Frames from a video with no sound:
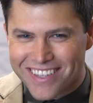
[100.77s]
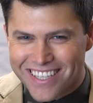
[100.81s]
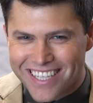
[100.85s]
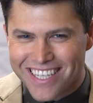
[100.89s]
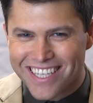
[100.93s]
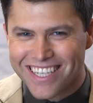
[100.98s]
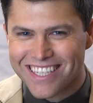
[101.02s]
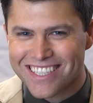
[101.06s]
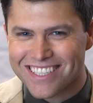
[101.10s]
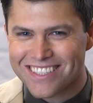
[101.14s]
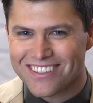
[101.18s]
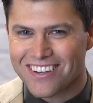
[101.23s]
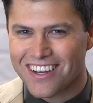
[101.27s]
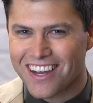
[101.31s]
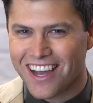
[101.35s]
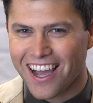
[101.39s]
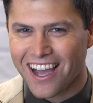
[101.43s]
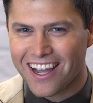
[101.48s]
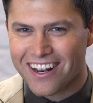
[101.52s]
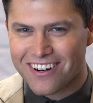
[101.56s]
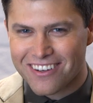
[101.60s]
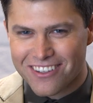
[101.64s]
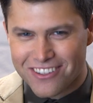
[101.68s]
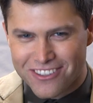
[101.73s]
please,
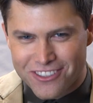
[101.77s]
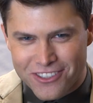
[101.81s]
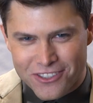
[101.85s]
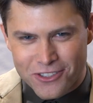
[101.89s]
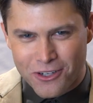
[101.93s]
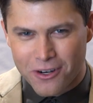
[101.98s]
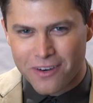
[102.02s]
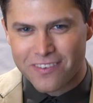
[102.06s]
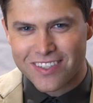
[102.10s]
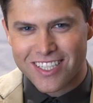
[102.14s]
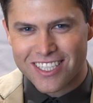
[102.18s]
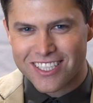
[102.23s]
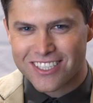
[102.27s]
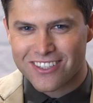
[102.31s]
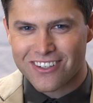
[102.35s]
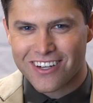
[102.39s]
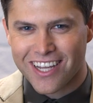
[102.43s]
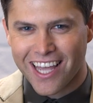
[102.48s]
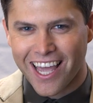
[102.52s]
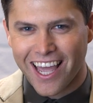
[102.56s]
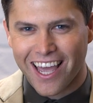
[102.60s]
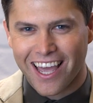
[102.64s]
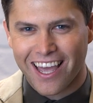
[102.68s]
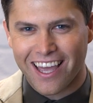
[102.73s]
are you sure everything's
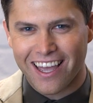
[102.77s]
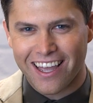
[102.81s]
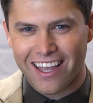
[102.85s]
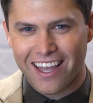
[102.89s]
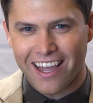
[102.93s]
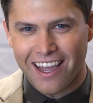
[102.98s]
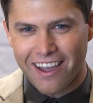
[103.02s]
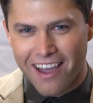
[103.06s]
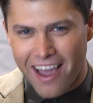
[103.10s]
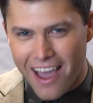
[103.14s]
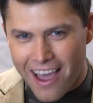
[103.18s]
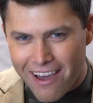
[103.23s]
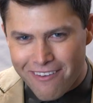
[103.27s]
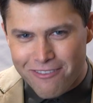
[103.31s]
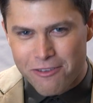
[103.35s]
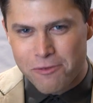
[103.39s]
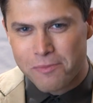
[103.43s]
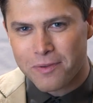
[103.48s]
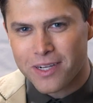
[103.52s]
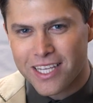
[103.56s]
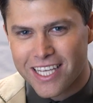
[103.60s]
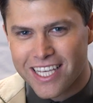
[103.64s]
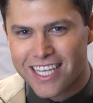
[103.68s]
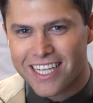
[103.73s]
okay? Have you
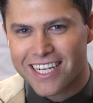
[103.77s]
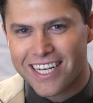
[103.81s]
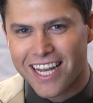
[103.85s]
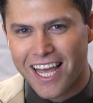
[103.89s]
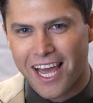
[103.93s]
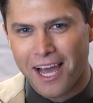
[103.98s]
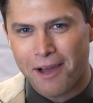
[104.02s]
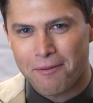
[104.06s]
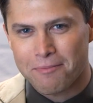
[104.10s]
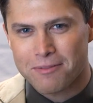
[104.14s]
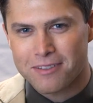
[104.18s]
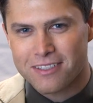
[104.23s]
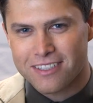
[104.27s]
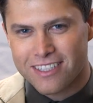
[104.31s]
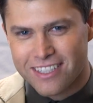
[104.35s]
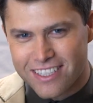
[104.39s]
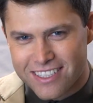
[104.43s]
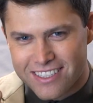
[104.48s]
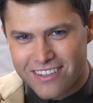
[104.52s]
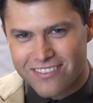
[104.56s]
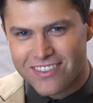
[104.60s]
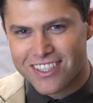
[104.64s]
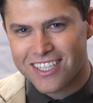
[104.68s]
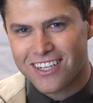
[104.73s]
been kidnapped?
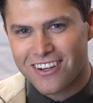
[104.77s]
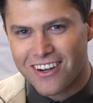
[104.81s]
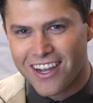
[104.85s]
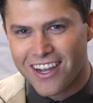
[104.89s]
Is everything